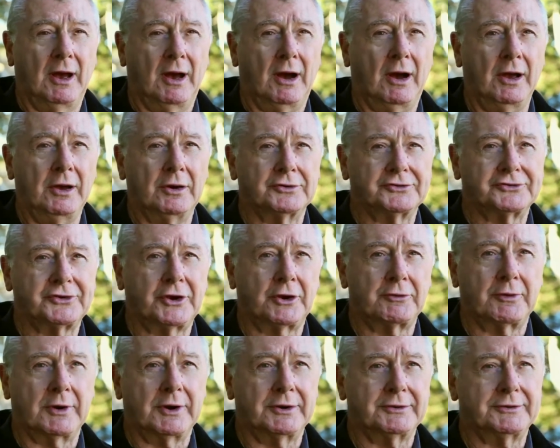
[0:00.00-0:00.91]
I also
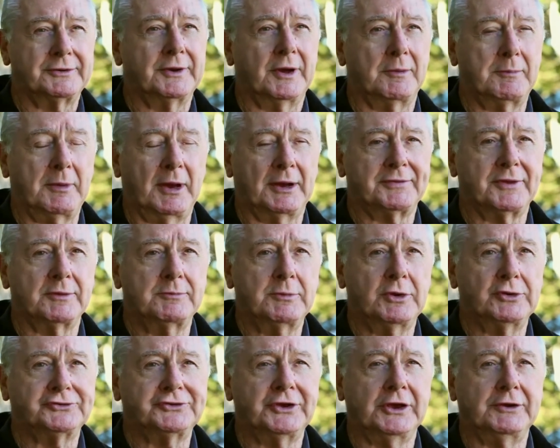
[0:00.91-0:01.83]
wrote about the
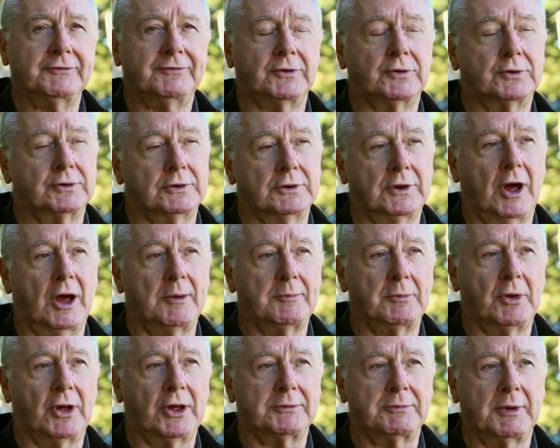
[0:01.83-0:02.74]
music for
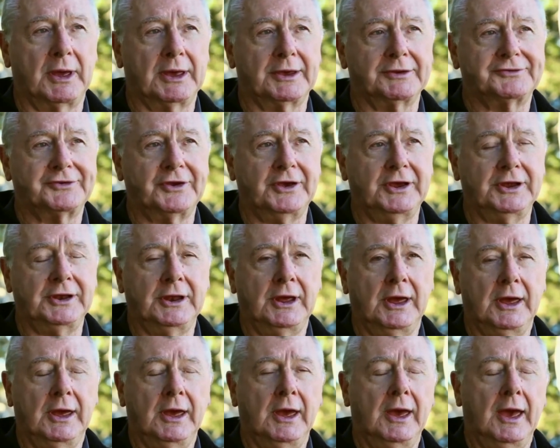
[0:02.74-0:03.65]
Limelight magazine
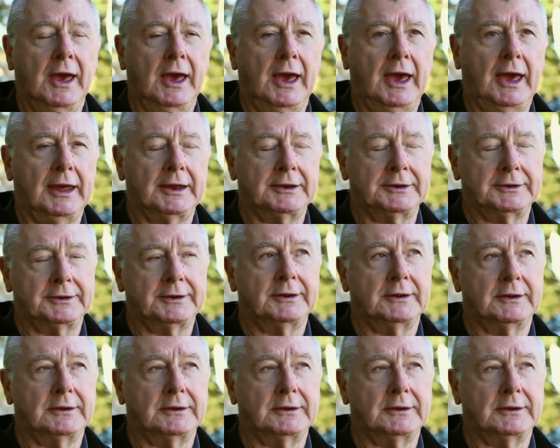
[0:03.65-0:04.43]
and